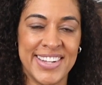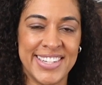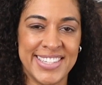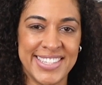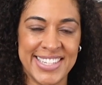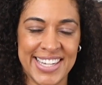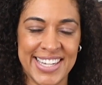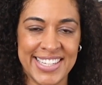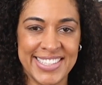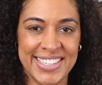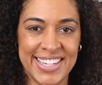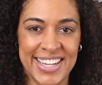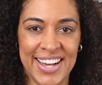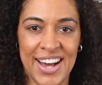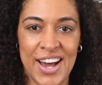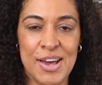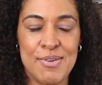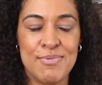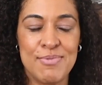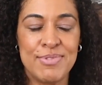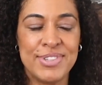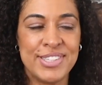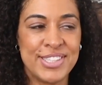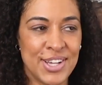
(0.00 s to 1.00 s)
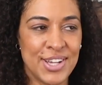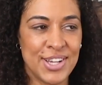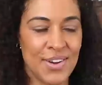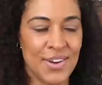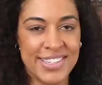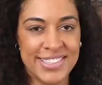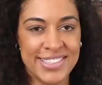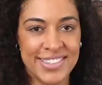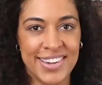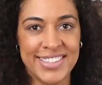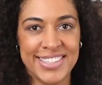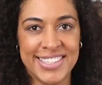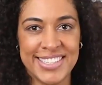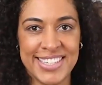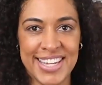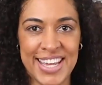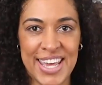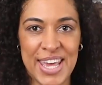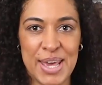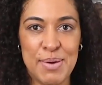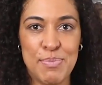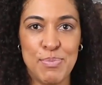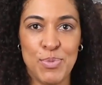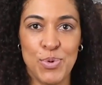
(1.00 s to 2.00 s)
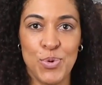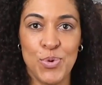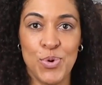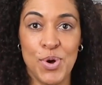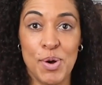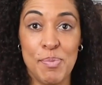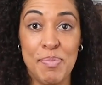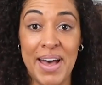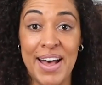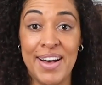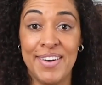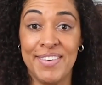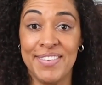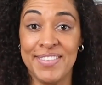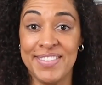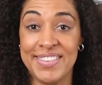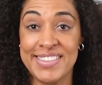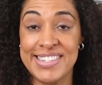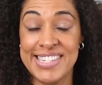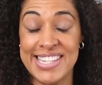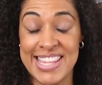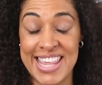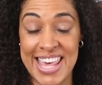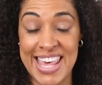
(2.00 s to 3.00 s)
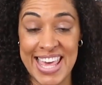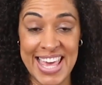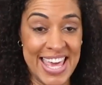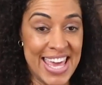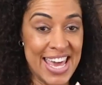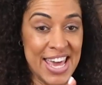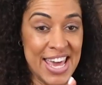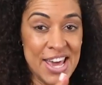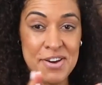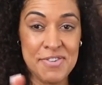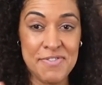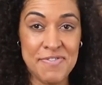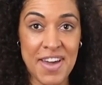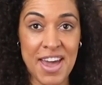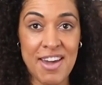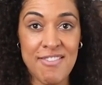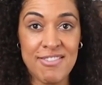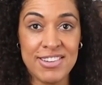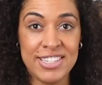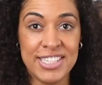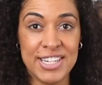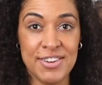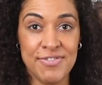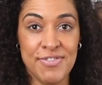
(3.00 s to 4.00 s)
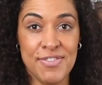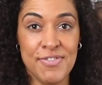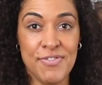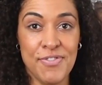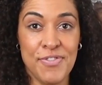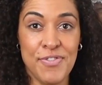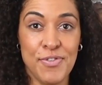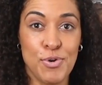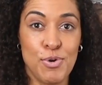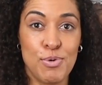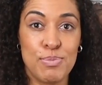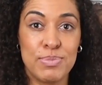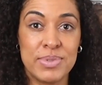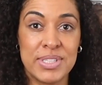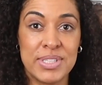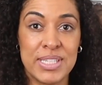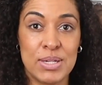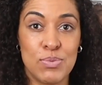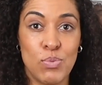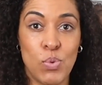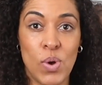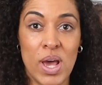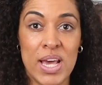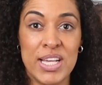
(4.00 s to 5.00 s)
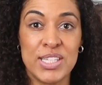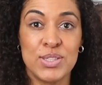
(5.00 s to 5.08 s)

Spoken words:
Fantastic. I'm so excited to hear more about the various different forms and